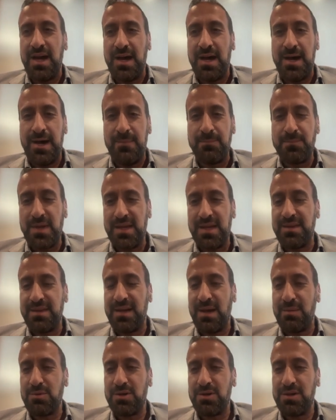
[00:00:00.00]
and
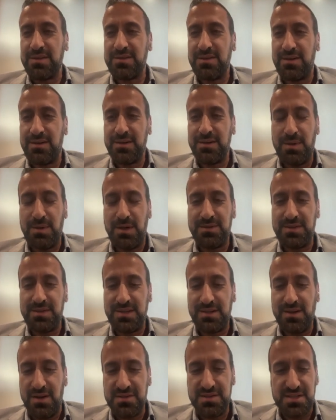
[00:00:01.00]
then I'm going to talk about the
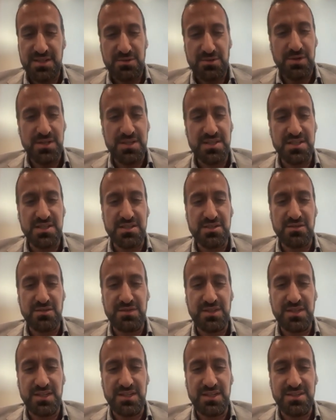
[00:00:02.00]
consequences
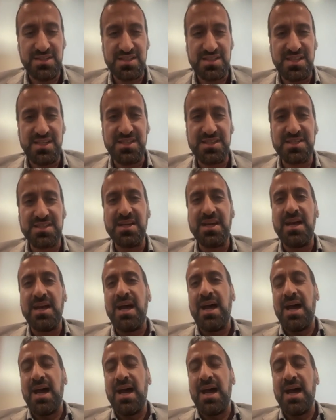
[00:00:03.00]
of the disease.